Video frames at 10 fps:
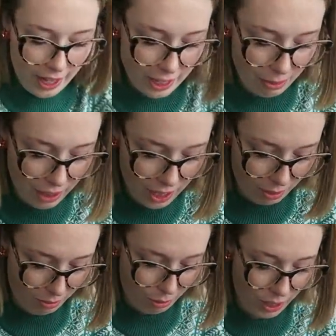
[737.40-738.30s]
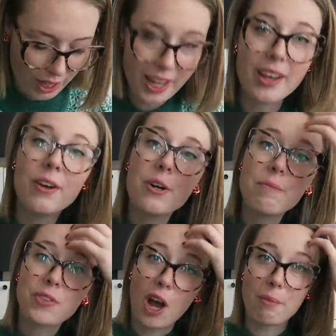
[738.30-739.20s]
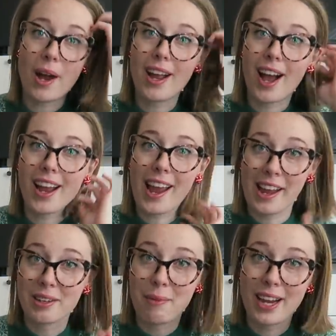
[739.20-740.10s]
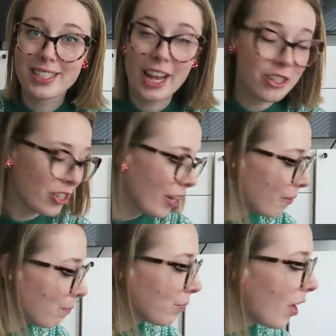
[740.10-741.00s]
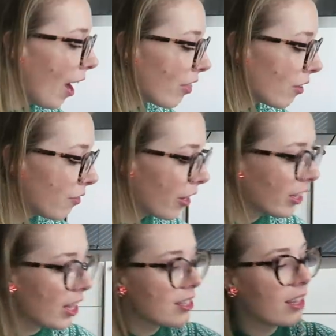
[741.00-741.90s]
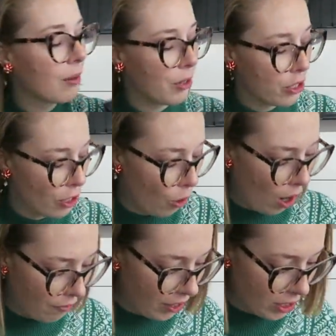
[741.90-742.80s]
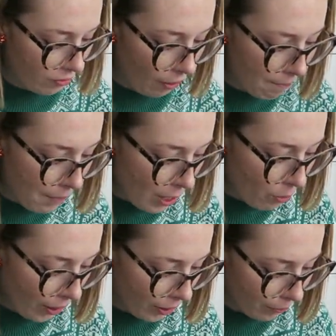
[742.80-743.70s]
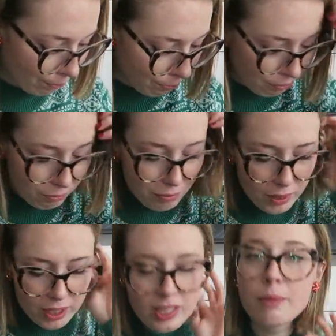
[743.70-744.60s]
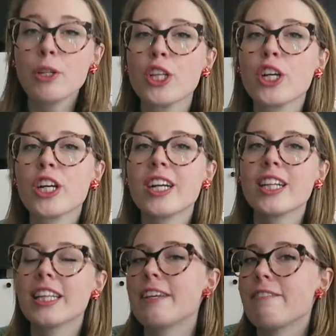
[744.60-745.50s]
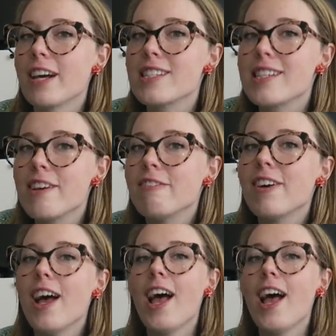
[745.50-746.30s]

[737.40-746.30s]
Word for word: things, but this really caught my eye and my attention. And the very last thing I'm gonna show off is from Madewell similarly festive